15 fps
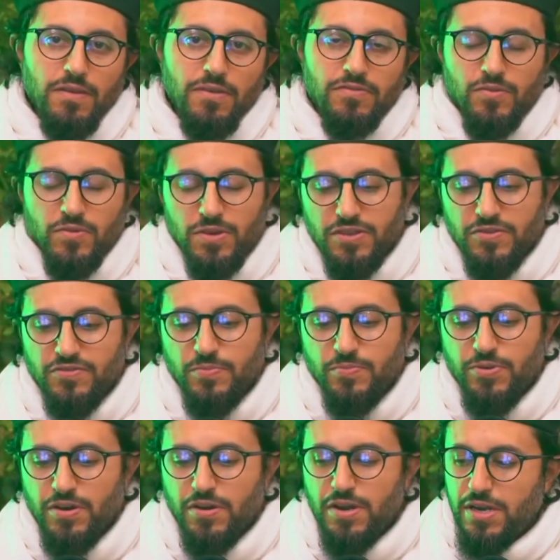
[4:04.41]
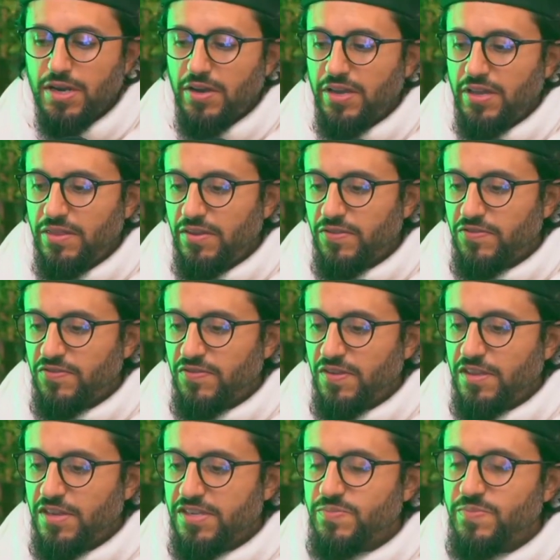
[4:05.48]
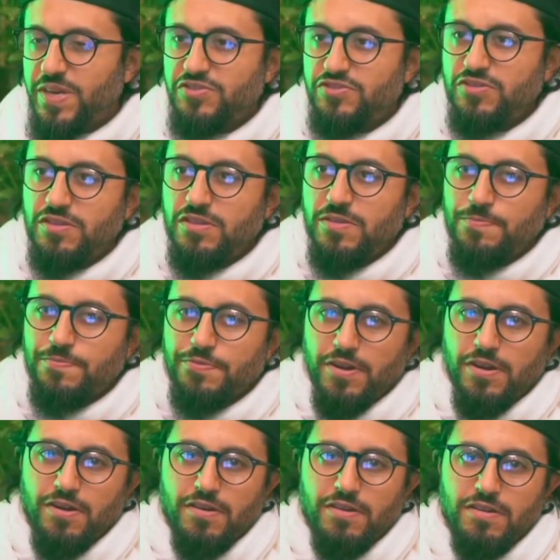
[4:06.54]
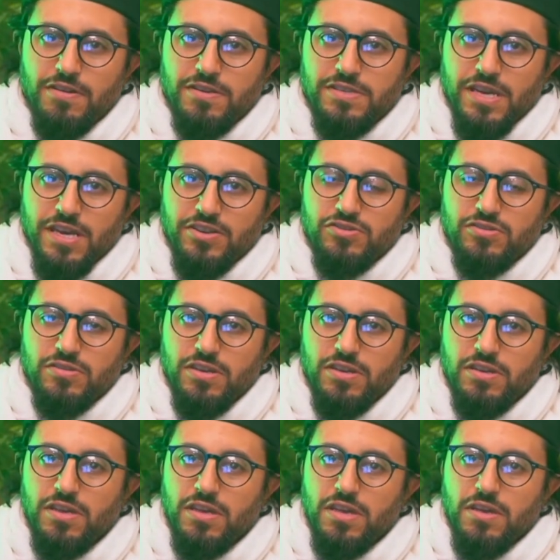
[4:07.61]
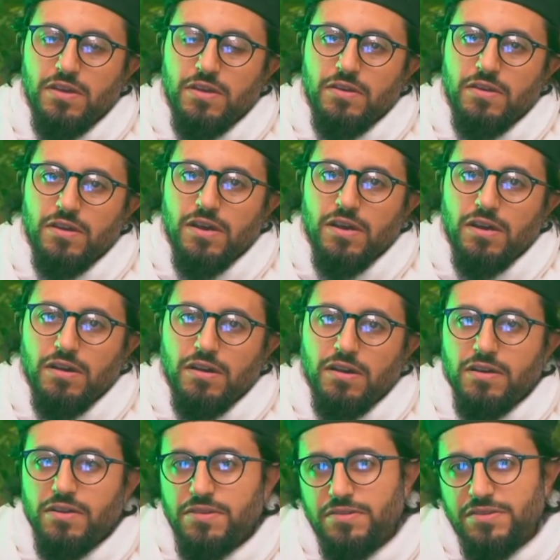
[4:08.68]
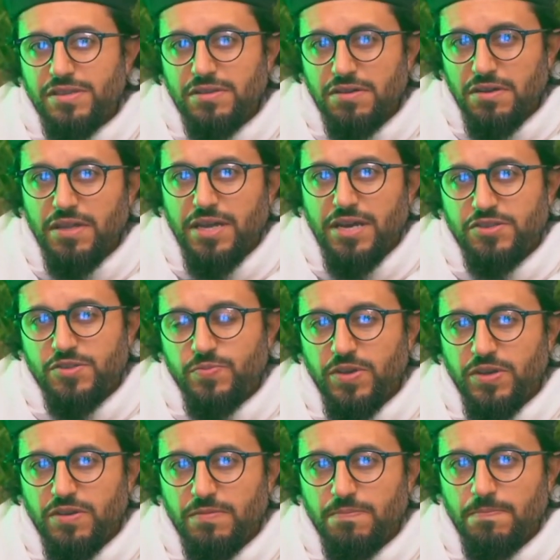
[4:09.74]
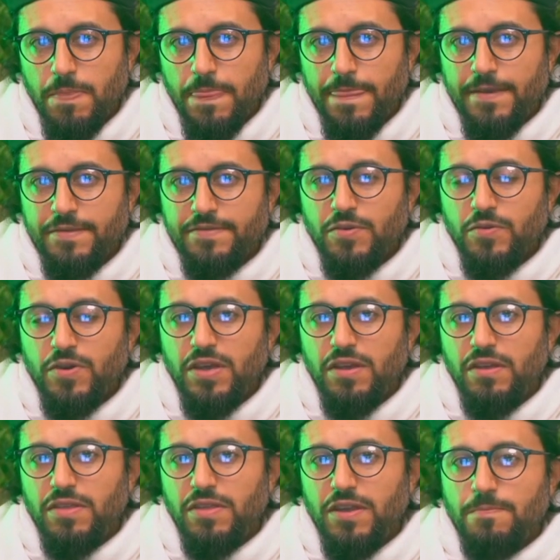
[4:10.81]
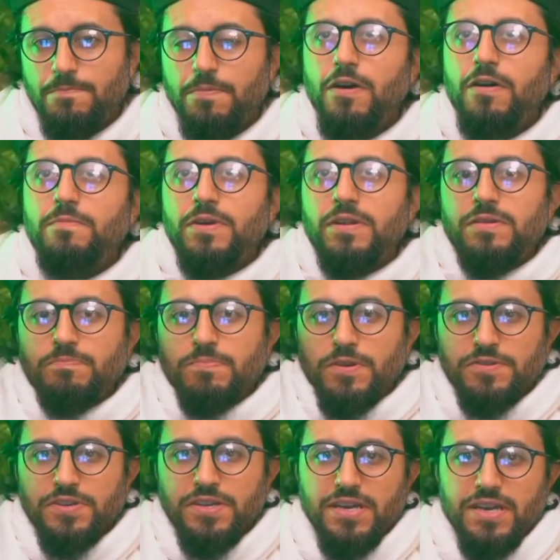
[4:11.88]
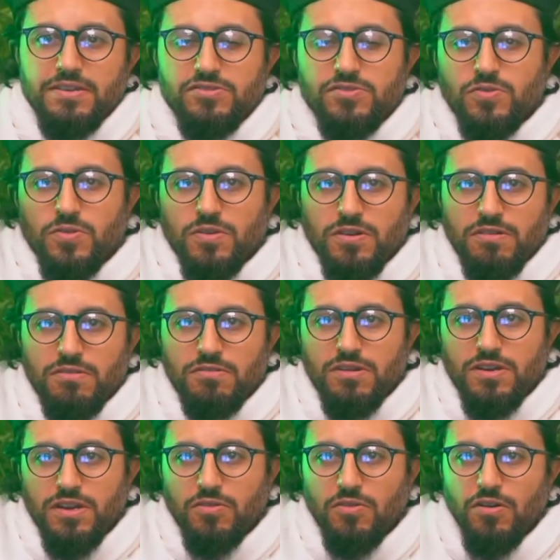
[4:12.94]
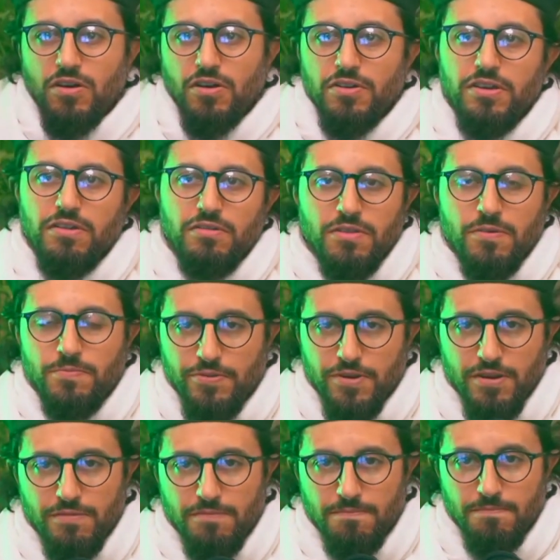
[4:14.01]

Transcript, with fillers: So he leads the prayer. Now in this in this masjid, the prayer is actually uh, there's a little loudspeaker, so it, the apartment building next door can all hear the prayer.